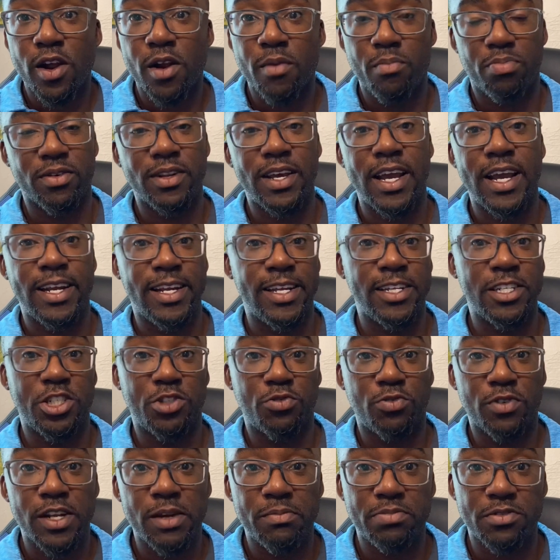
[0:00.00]
planning
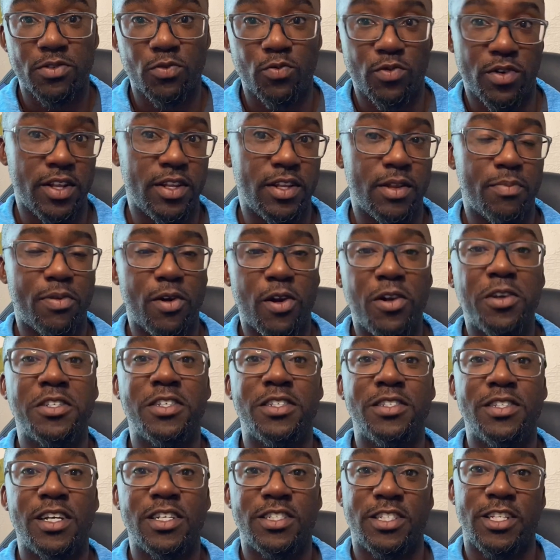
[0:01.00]
trips when the person
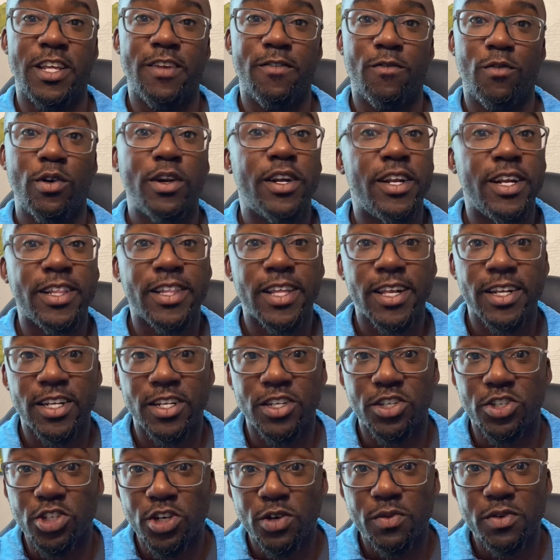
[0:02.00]
doesn't even want anything to
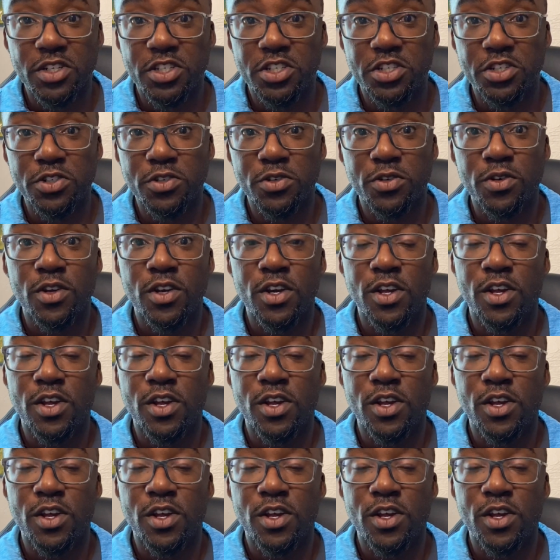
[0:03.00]
do with you.